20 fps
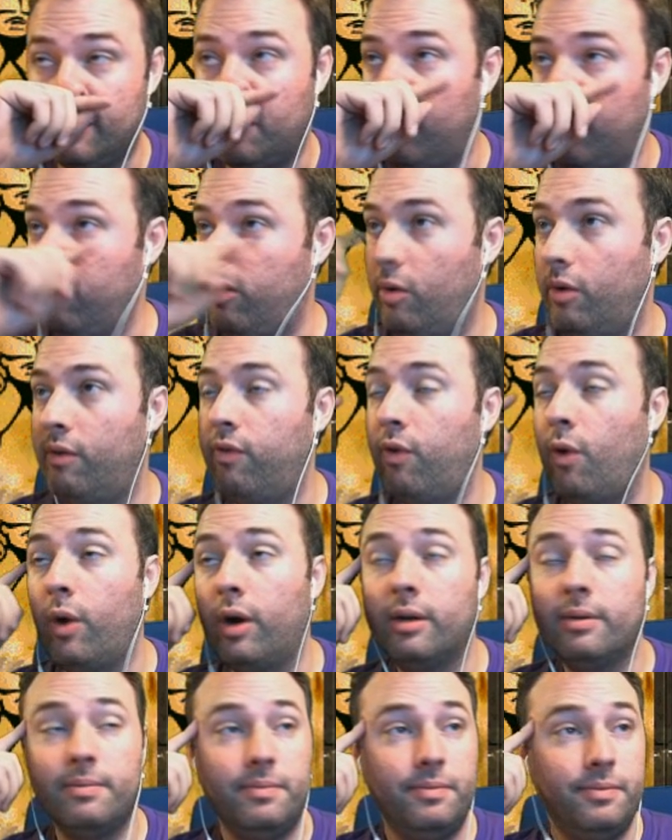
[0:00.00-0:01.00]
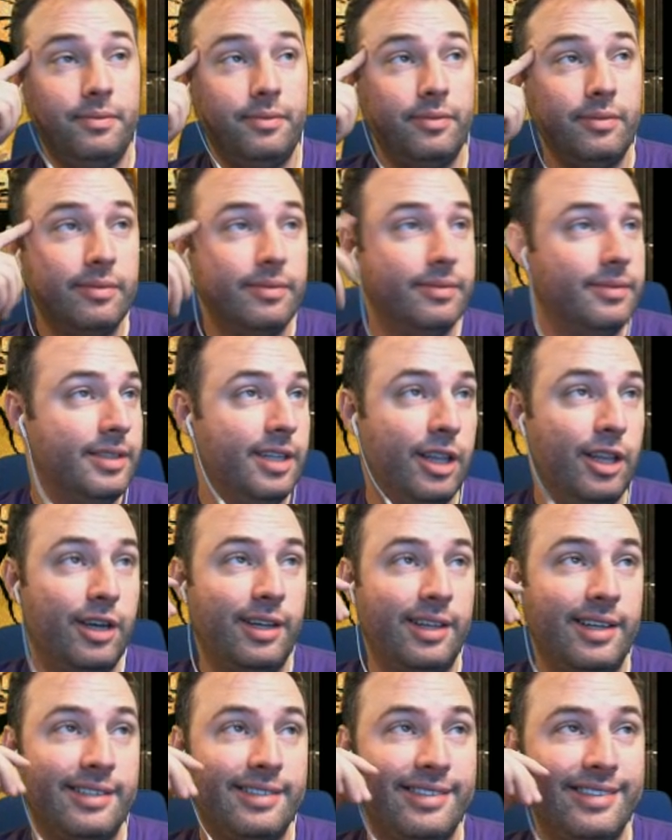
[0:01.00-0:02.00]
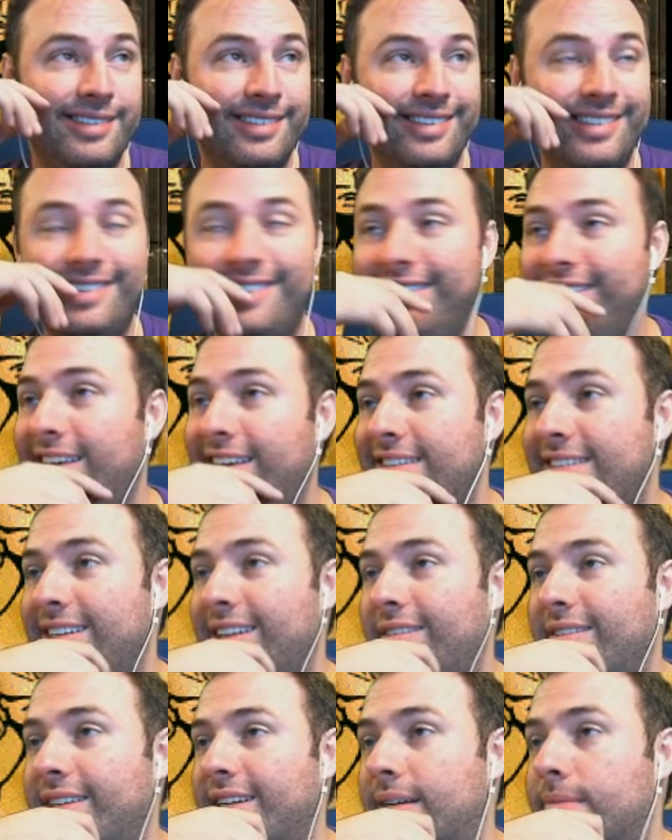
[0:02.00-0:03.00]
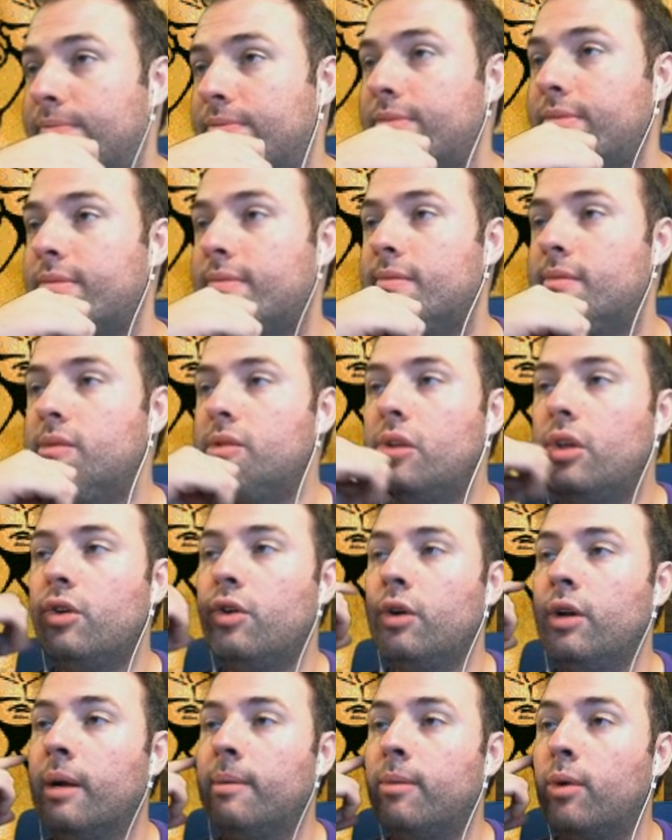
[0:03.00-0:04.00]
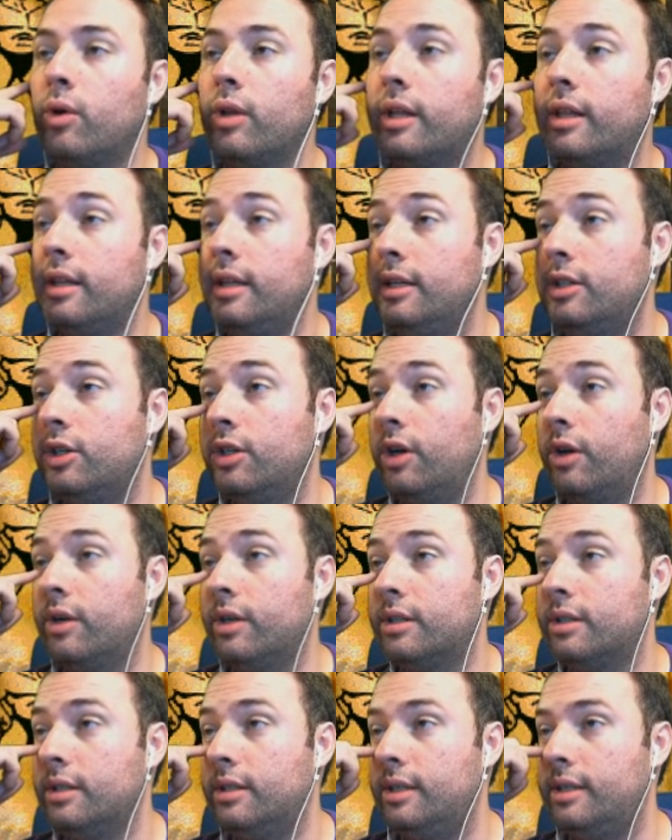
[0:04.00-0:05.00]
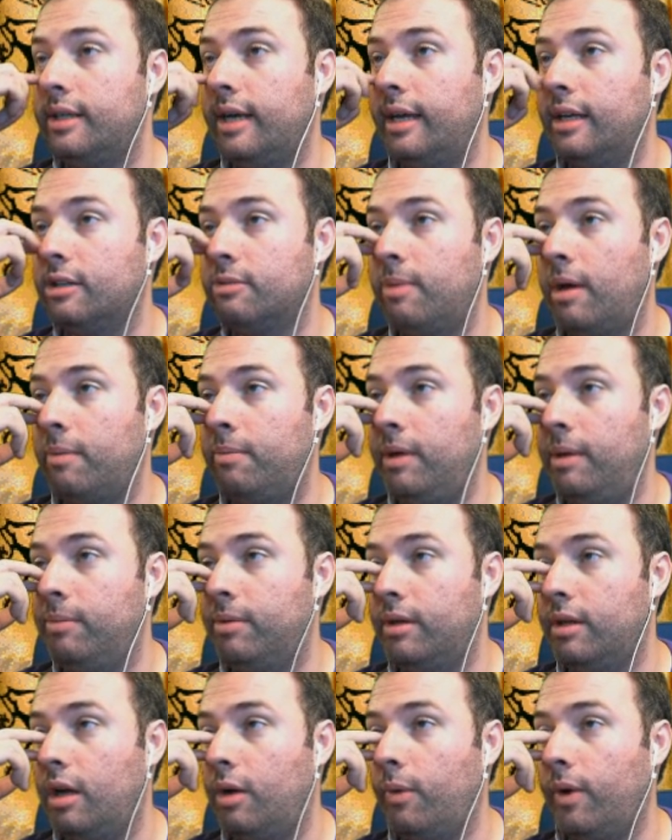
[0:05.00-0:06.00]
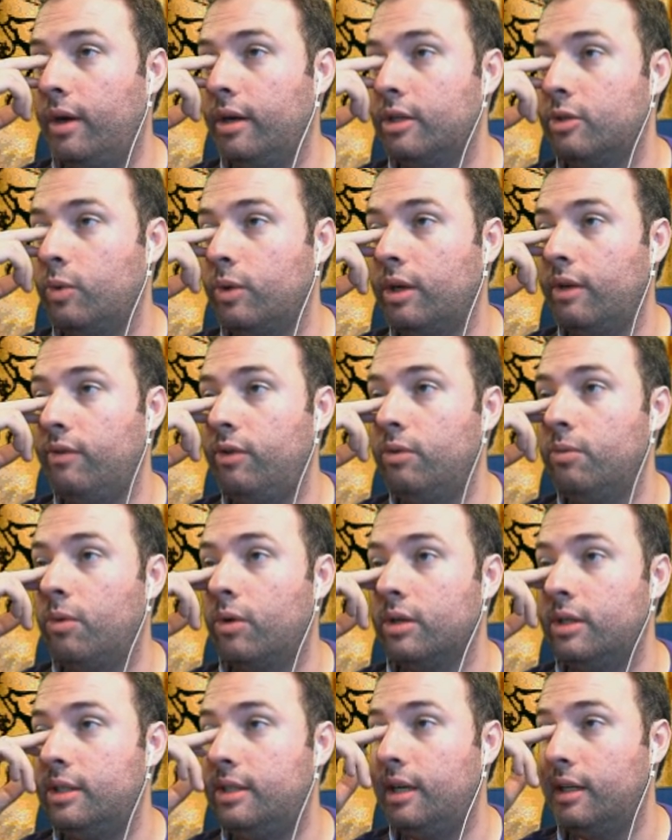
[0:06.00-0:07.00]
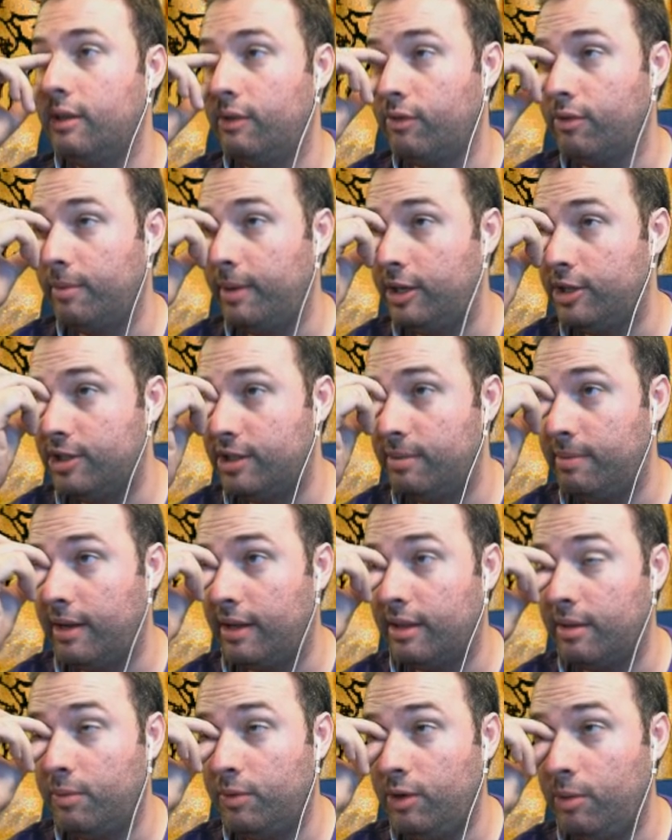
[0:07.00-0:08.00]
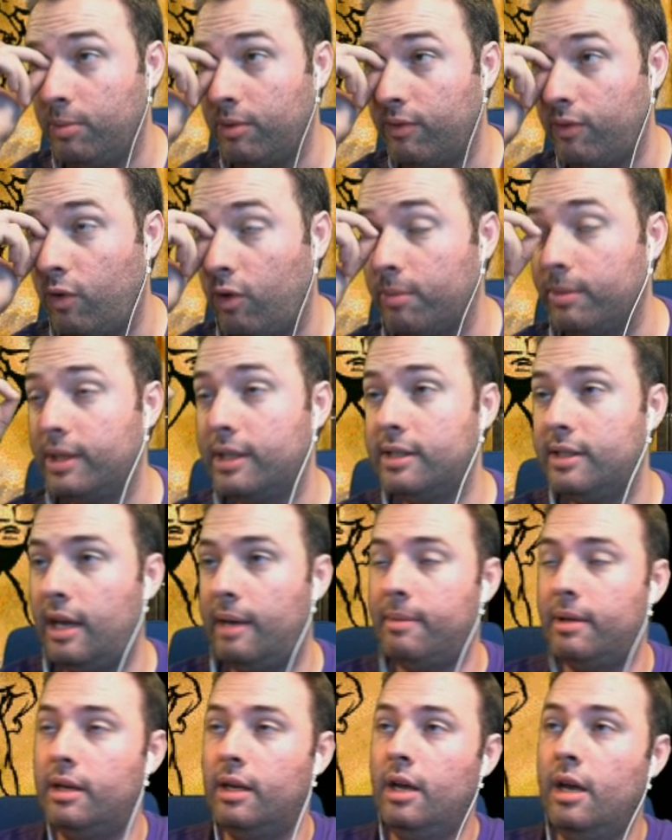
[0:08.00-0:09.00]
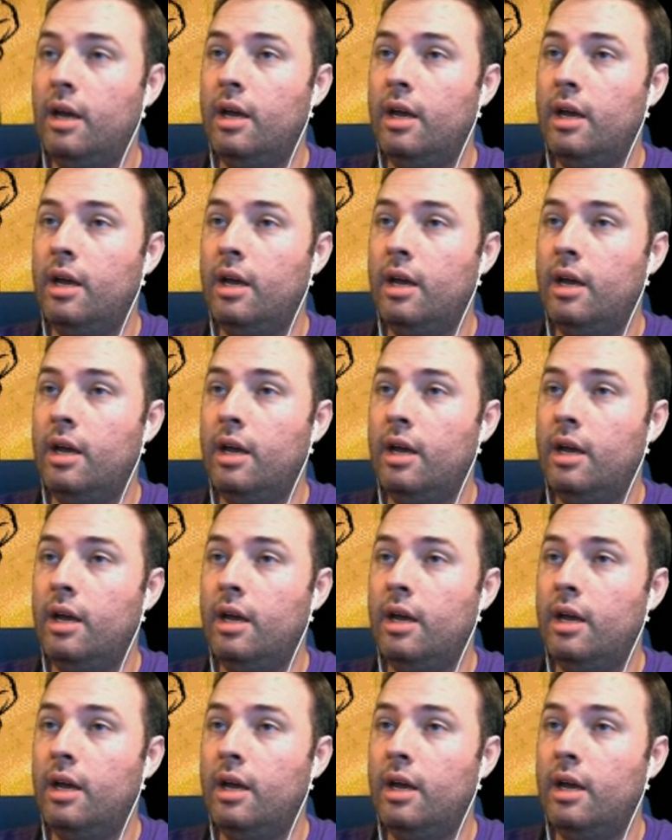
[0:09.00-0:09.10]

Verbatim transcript: is what I'm going for. Look at this. Easy leveling up. You're now more likely to notice details about people. Awareness will give you more detailed information about them when you perform an examine.